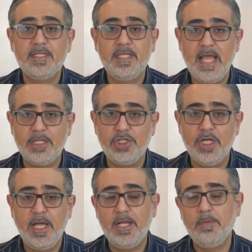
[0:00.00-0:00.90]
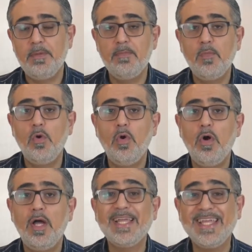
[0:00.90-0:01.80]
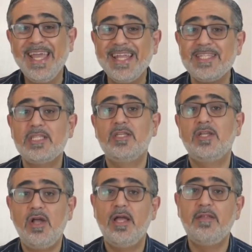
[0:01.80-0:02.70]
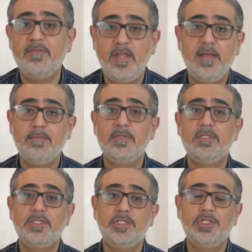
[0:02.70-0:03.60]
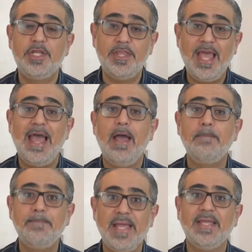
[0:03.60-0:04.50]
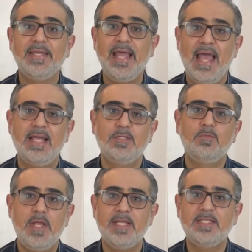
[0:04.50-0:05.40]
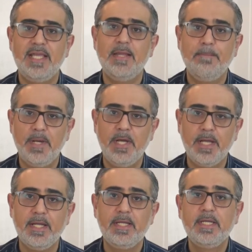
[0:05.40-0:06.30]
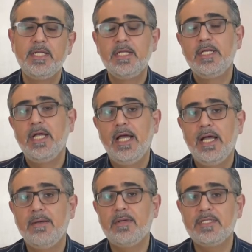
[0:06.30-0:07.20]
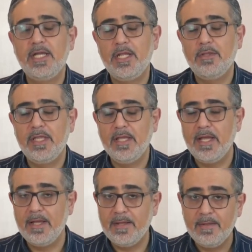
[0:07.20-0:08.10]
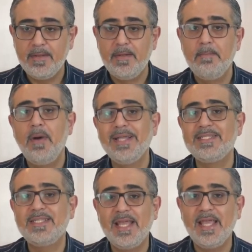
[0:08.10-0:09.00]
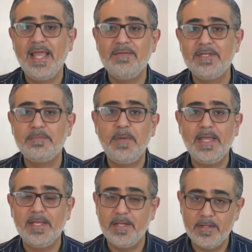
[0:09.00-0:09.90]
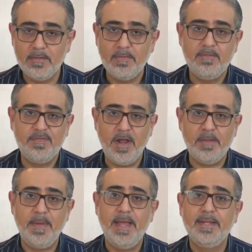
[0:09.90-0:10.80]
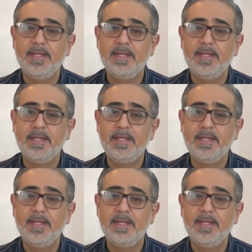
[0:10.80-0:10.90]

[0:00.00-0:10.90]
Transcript: texture, and it'll be more akin to the kind of texture that bacon has when it's in a burger. Because I know the mindset here is bacon frying pan.